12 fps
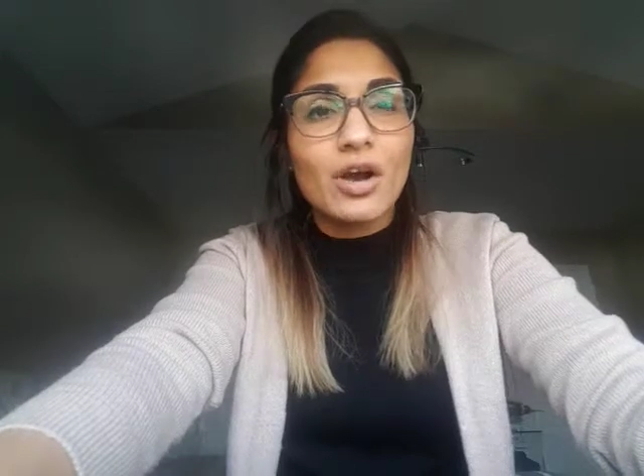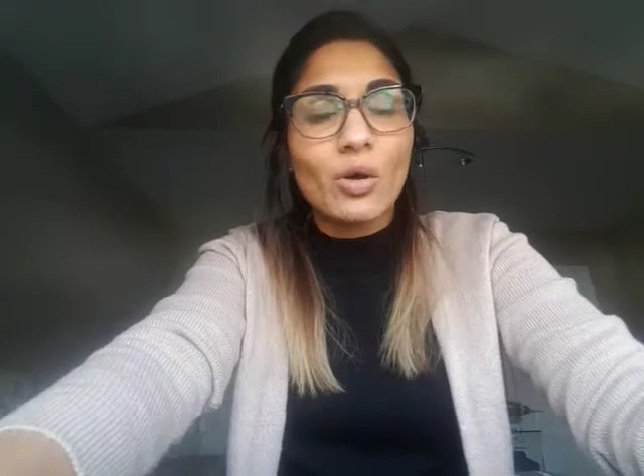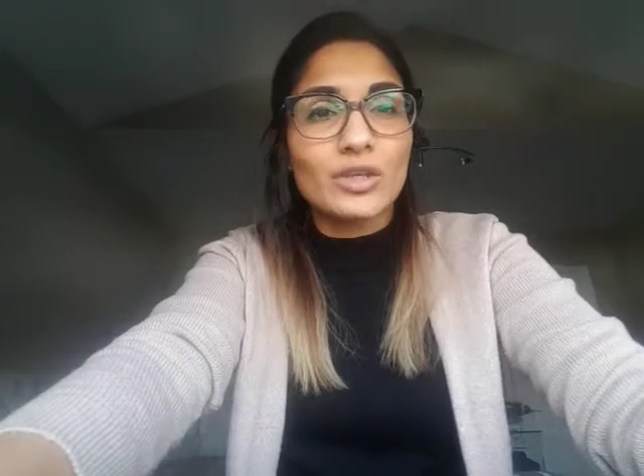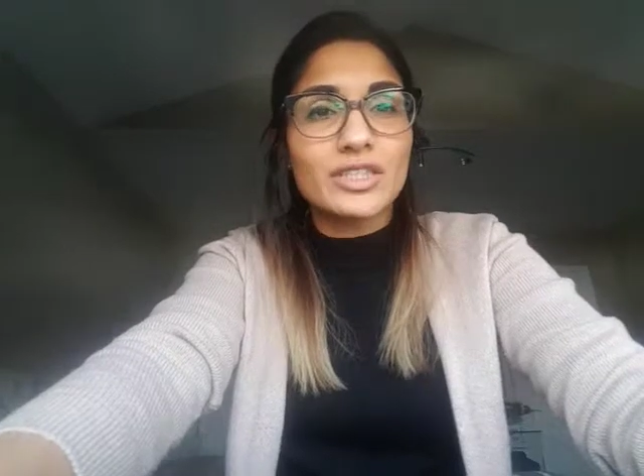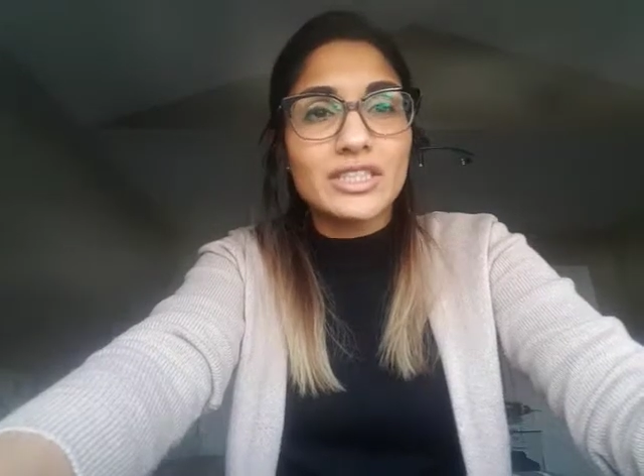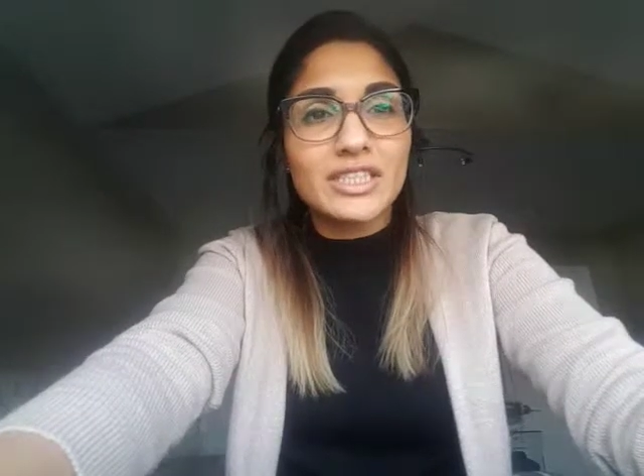
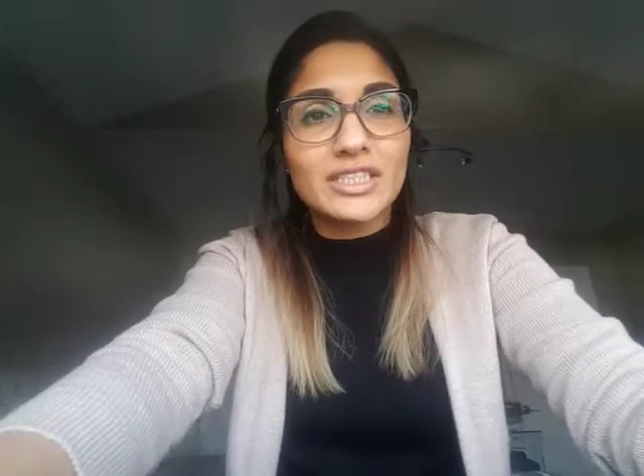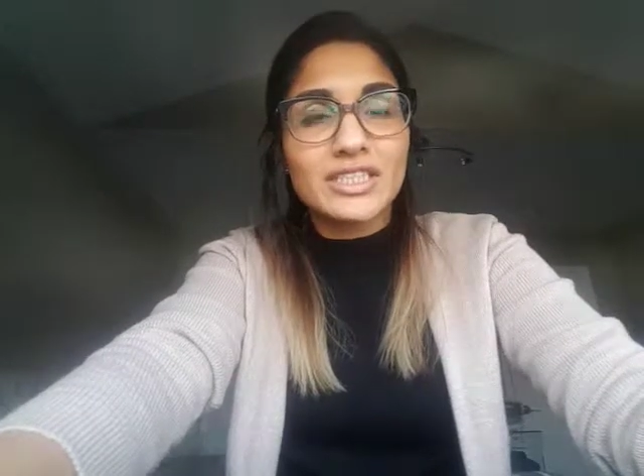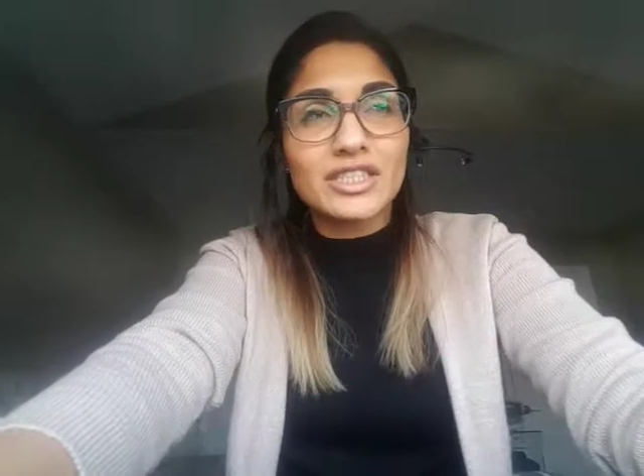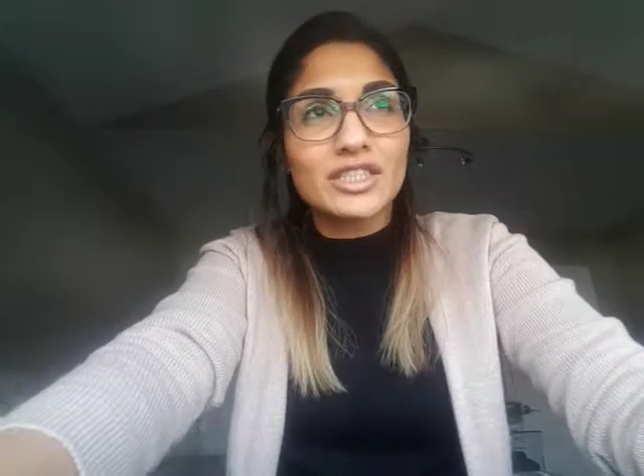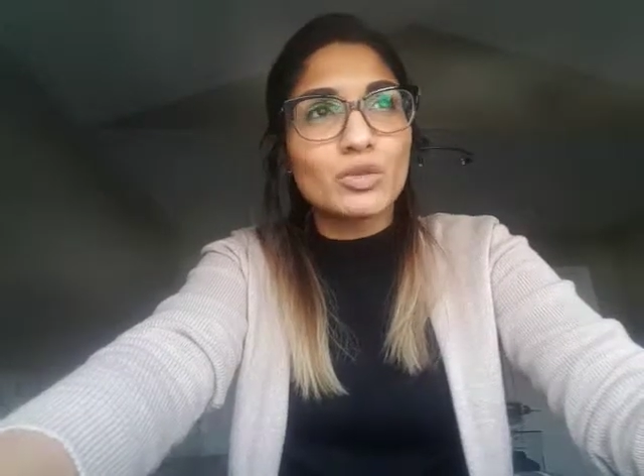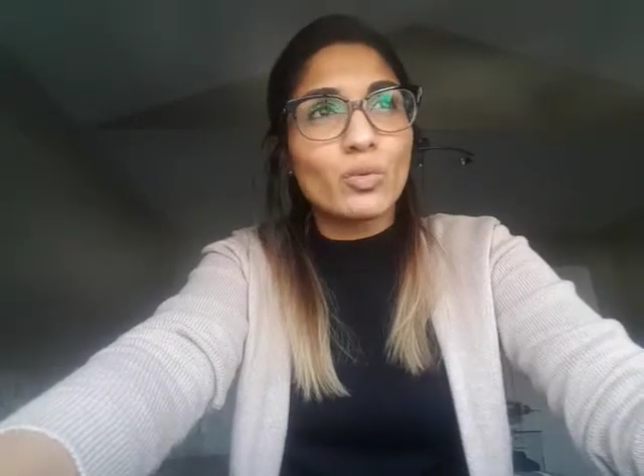or
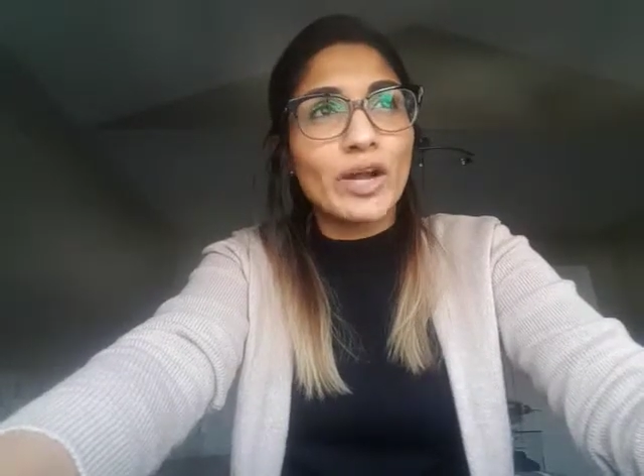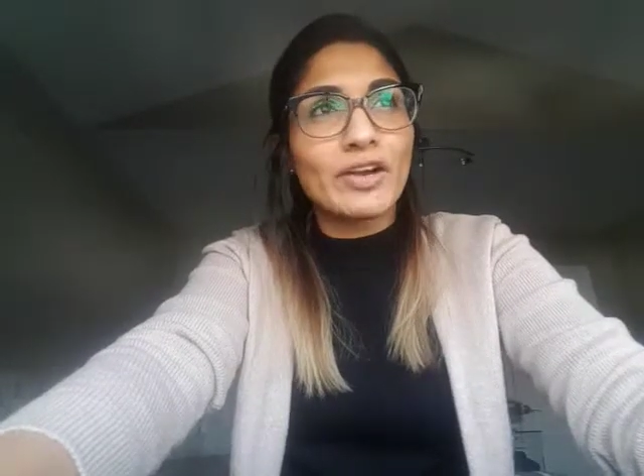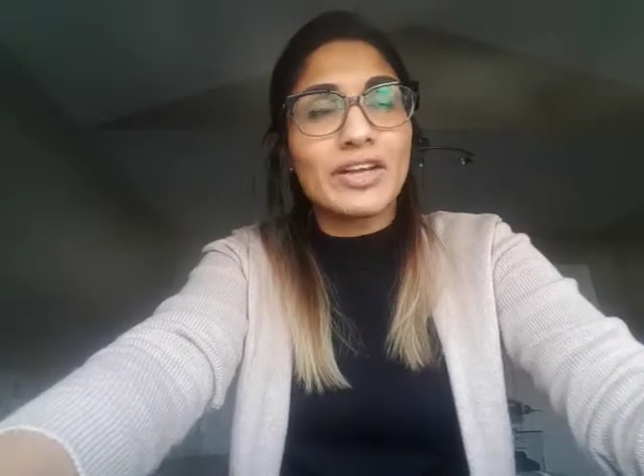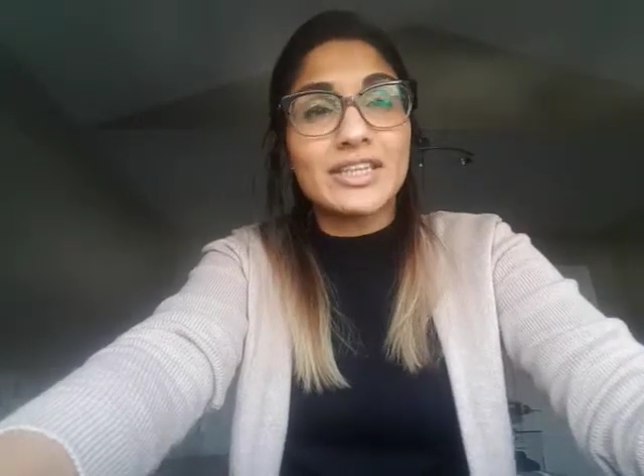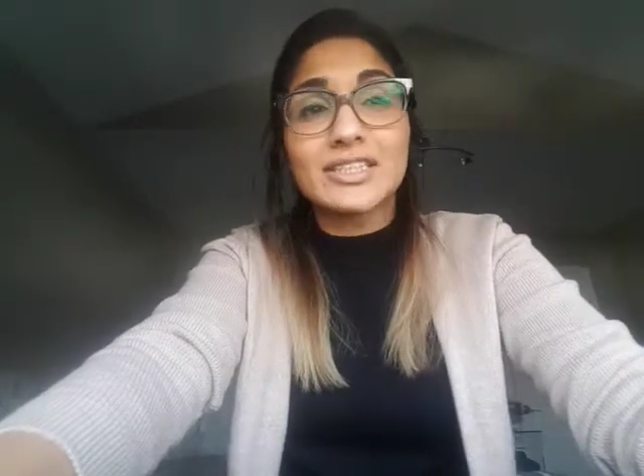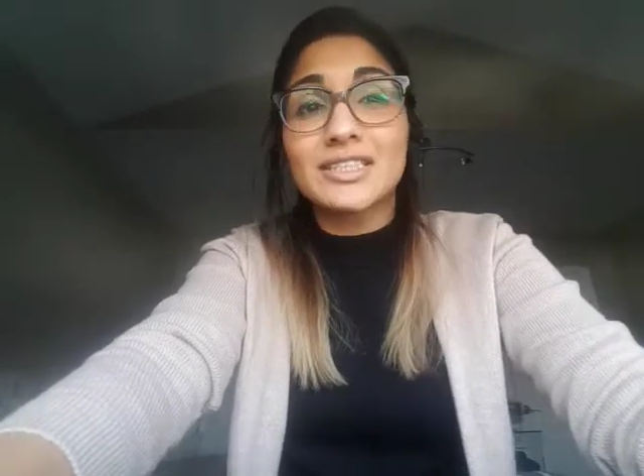seasons
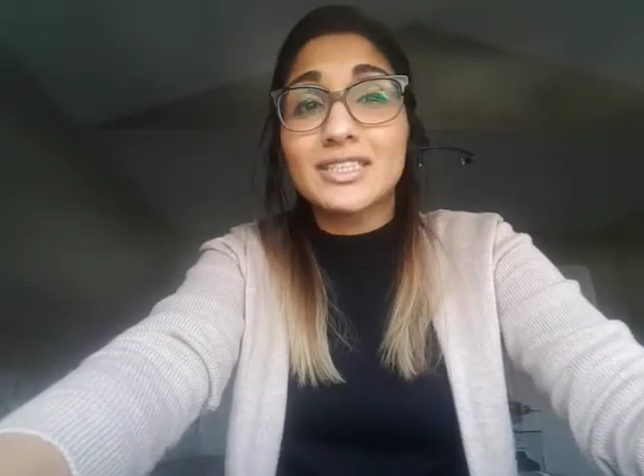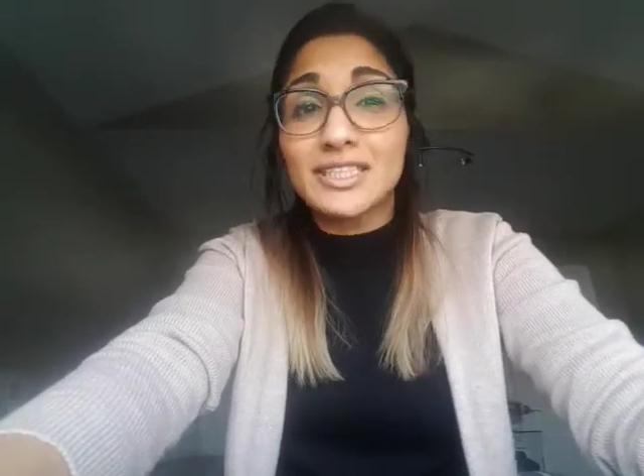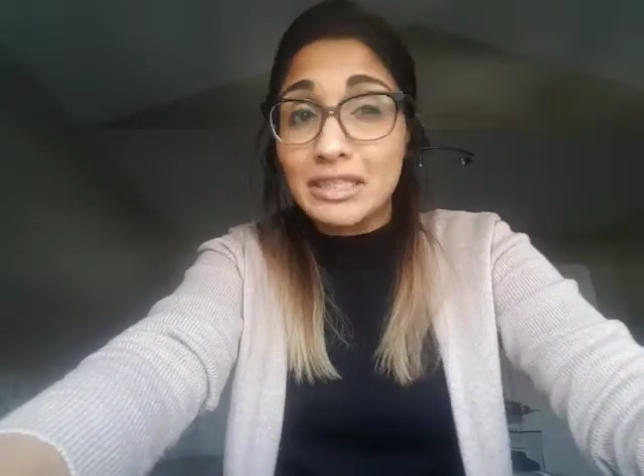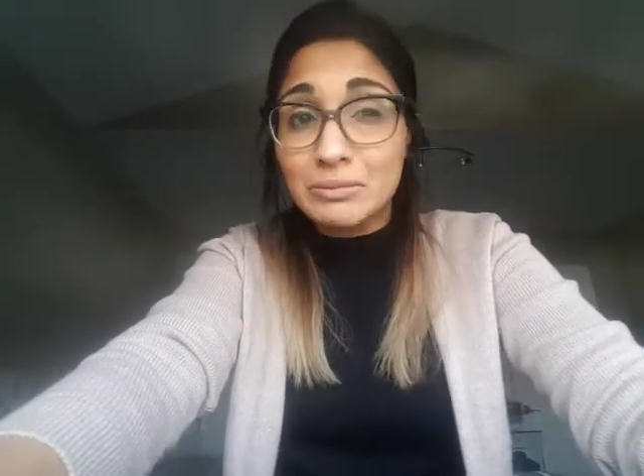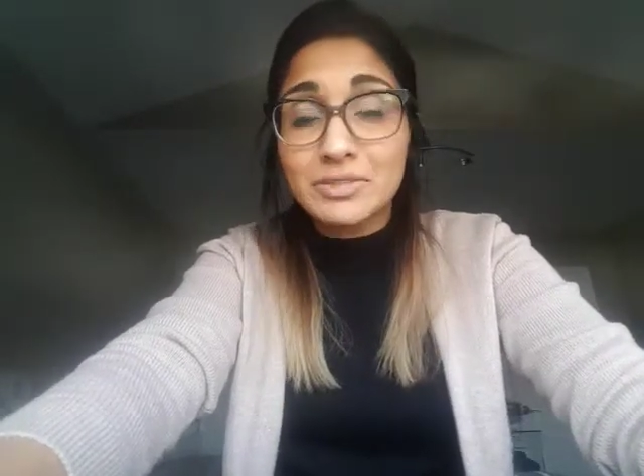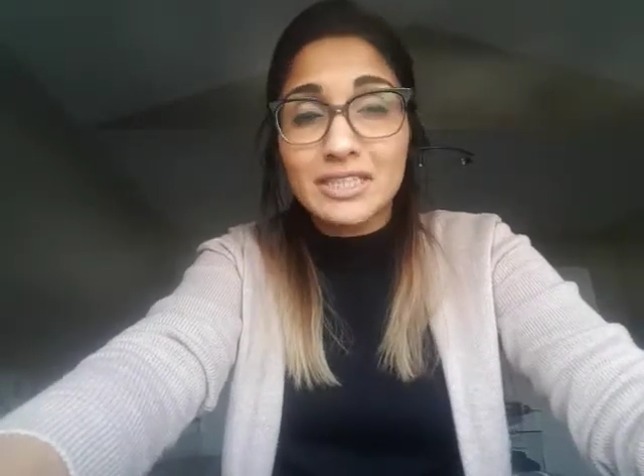where it
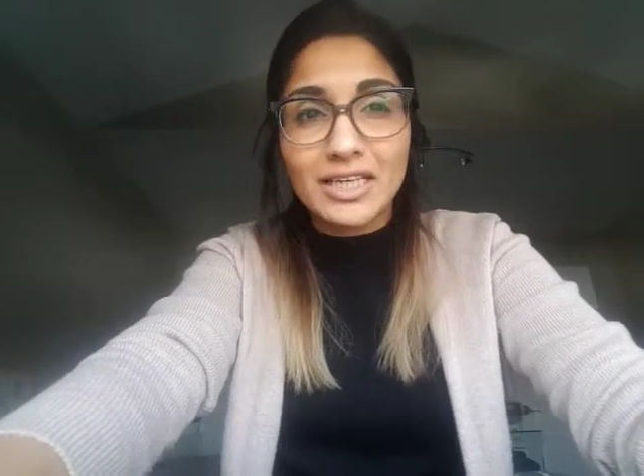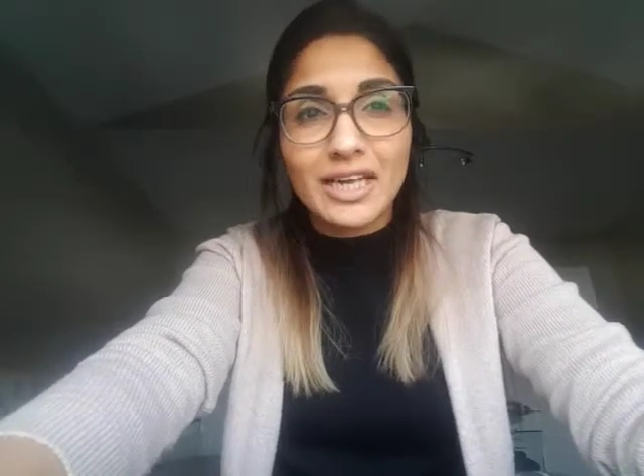seems